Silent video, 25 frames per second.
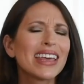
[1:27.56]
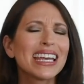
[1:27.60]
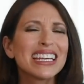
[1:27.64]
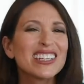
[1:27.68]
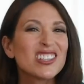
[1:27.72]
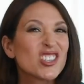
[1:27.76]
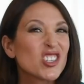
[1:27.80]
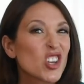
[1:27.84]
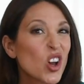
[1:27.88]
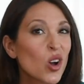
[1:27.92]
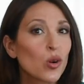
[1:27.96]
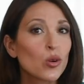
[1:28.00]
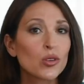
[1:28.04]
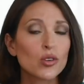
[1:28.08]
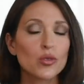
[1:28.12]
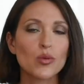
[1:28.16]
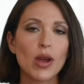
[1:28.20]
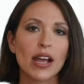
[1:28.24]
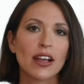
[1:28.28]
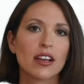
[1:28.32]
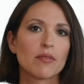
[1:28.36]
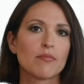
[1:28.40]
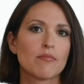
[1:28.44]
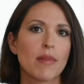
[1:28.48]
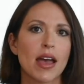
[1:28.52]
they don't
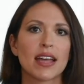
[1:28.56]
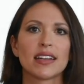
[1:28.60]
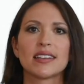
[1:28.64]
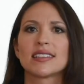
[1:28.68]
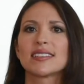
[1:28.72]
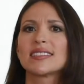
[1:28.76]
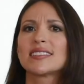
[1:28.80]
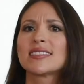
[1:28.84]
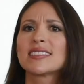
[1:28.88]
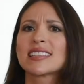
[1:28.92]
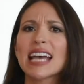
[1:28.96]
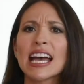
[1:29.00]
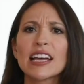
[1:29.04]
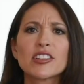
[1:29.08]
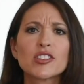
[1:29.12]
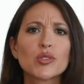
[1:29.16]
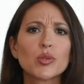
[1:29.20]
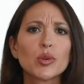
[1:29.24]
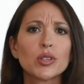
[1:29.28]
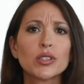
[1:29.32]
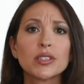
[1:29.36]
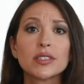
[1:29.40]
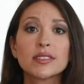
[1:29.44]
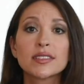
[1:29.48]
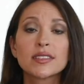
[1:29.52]
recommend
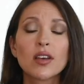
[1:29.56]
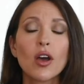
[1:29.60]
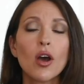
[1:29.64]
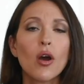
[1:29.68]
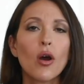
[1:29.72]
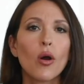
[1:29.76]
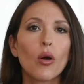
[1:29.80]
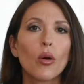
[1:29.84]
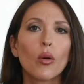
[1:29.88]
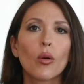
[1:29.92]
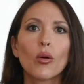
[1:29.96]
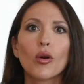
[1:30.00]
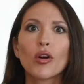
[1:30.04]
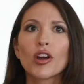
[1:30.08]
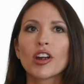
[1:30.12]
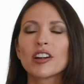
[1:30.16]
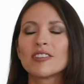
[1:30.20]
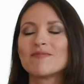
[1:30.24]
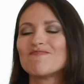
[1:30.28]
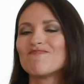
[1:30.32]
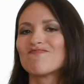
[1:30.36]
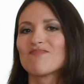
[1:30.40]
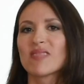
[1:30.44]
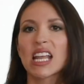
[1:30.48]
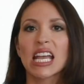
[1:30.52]
schedules or
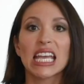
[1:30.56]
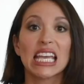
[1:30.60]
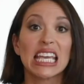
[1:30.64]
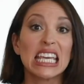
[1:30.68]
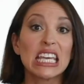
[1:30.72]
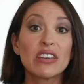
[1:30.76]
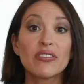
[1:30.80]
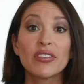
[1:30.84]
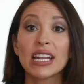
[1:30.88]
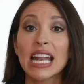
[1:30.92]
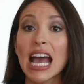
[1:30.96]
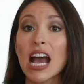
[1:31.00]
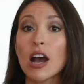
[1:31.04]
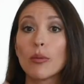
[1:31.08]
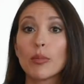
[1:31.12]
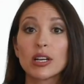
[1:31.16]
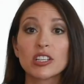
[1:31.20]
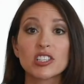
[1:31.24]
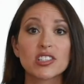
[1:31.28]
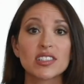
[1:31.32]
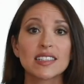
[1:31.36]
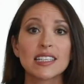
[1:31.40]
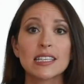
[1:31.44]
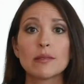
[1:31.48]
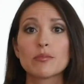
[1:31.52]
even how
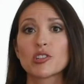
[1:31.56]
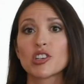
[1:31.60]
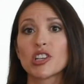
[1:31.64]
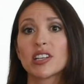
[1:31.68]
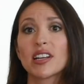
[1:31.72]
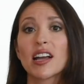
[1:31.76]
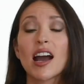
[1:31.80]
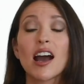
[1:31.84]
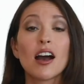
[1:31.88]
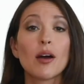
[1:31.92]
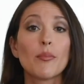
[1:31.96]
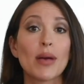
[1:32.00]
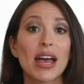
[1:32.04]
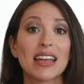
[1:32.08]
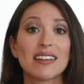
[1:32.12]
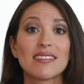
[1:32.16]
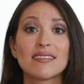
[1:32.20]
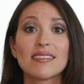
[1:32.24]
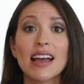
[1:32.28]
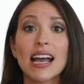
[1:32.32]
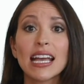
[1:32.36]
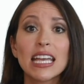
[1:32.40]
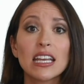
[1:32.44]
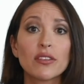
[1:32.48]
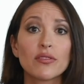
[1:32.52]
much sleep should come at
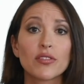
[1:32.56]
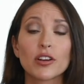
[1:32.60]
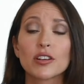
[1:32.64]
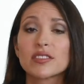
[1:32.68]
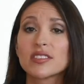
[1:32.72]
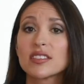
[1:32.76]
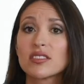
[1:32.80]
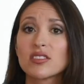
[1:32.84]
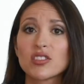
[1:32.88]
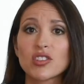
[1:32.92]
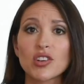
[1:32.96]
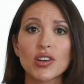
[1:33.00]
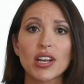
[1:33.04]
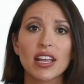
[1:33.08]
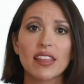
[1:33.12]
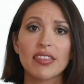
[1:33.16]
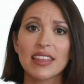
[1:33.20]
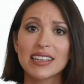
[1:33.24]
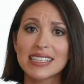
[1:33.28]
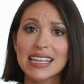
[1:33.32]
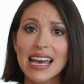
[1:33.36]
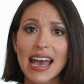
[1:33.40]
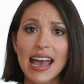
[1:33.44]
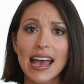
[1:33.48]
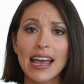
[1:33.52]
night versus during
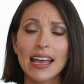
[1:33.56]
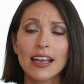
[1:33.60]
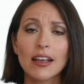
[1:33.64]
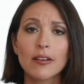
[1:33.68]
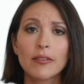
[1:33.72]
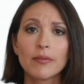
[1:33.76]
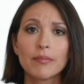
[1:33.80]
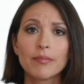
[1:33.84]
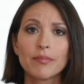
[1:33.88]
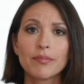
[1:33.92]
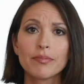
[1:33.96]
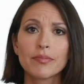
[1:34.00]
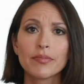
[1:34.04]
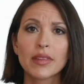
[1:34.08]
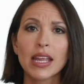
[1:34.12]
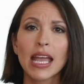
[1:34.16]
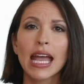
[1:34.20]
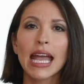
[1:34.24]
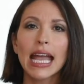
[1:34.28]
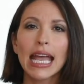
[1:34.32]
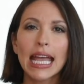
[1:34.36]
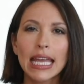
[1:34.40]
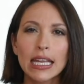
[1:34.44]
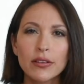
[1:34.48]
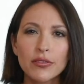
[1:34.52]
the day.
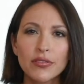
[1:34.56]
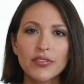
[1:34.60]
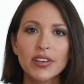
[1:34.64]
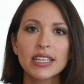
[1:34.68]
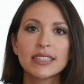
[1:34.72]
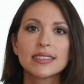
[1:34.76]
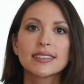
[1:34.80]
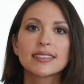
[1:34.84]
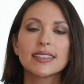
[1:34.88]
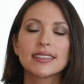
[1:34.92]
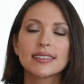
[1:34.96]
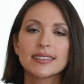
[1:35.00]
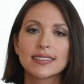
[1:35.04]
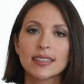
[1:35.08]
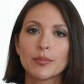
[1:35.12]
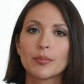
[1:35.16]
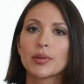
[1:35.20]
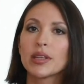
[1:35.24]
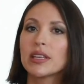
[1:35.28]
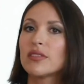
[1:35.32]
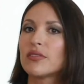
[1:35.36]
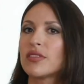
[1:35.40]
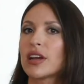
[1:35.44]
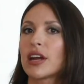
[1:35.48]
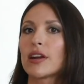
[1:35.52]
Infants
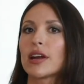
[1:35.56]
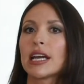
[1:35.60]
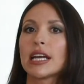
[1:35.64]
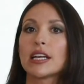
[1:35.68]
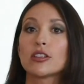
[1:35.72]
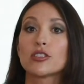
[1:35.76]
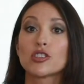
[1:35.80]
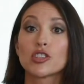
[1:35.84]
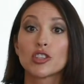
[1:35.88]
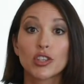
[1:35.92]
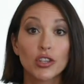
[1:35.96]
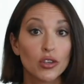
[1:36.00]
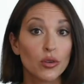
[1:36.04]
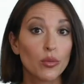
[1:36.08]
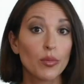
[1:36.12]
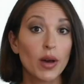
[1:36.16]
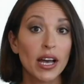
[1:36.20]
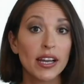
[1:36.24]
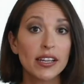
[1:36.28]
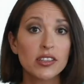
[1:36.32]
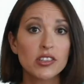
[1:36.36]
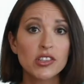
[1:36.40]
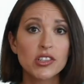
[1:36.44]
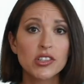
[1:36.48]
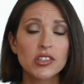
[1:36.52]
simply vary too
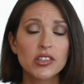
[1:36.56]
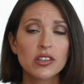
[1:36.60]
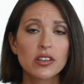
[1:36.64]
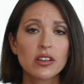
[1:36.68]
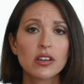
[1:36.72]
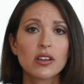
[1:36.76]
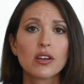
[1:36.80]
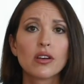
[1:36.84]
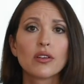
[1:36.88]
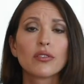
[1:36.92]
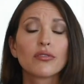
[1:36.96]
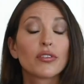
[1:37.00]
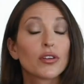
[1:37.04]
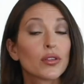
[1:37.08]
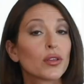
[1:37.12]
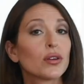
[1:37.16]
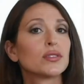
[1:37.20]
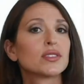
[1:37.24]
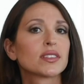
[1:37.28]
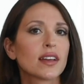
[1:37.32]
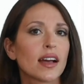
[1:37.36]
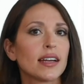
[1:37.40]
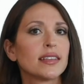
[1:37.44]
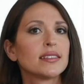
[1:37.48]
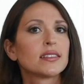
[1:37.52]
much for
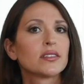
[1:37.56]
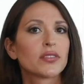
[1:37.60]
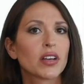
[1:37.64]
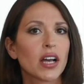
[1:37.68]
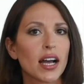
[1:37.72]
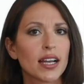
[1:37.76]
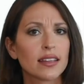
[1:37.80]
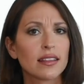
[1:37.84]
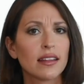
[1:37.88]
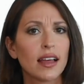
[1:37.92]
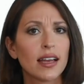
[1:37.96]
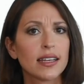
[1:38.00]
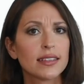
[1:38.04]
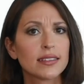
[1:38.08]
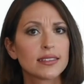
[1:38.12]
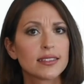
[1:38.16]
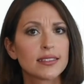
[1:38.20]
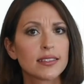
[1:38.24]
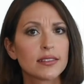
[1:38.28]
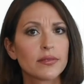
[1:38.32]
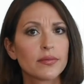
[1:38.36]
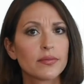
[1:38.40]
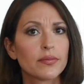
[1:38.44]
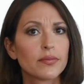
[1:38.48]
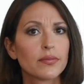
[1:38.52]
those kinds of guidelines.